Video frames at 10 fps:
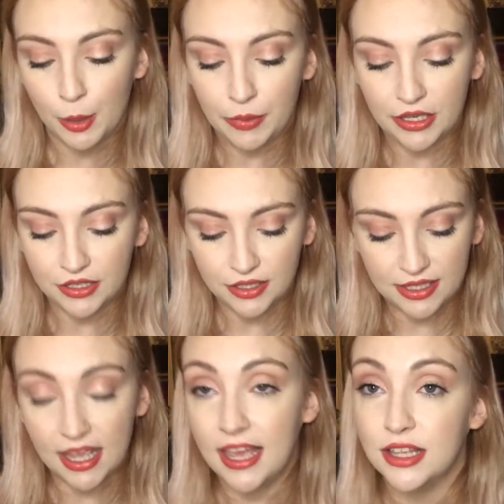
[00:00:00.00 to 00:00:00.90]
because
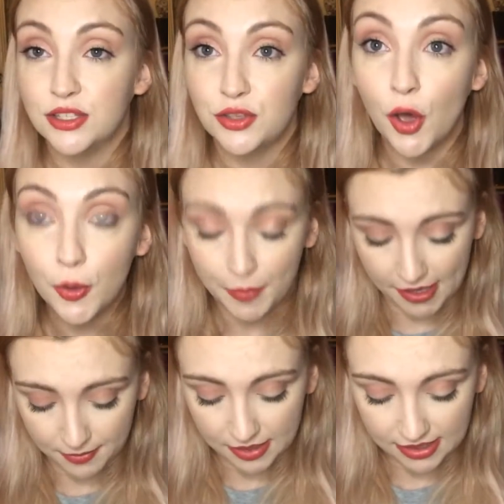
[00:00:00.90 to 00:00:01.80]
it's so
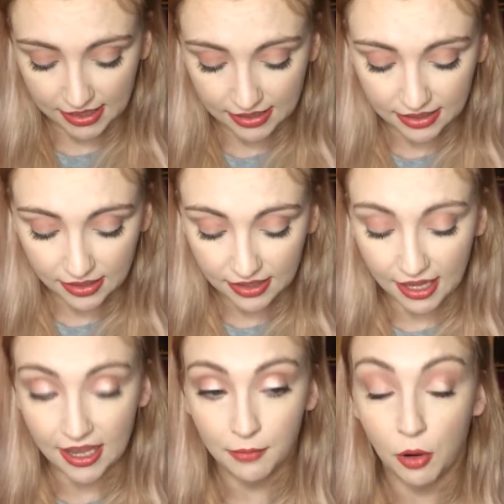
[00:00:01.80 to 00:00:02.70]
pigmented
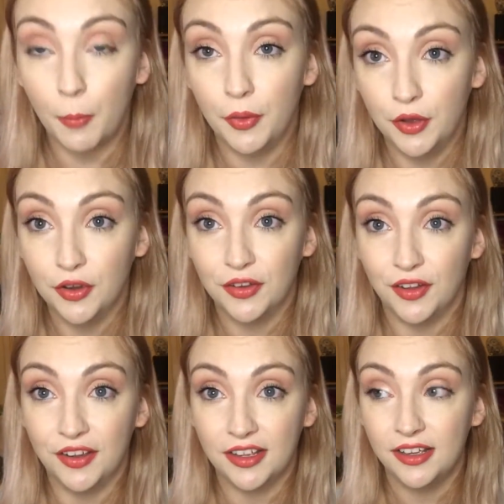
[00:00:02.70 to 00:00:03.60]
that it proper,
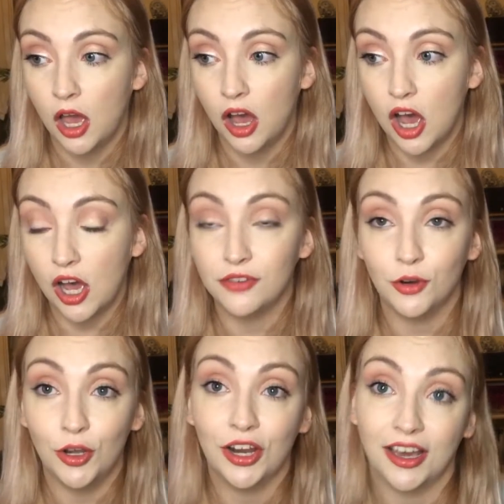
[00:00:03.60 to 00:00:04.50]
like, I
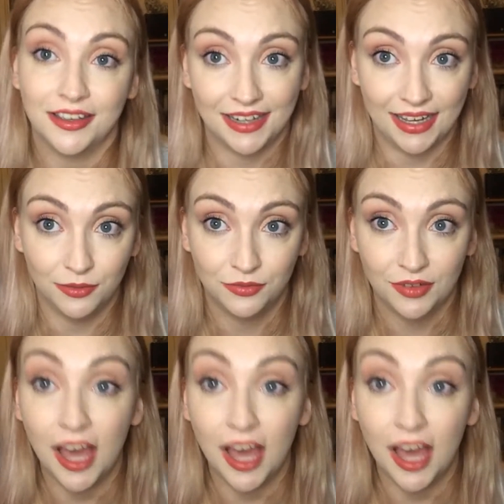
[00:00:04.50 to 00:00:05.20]
thought I looked like a clown.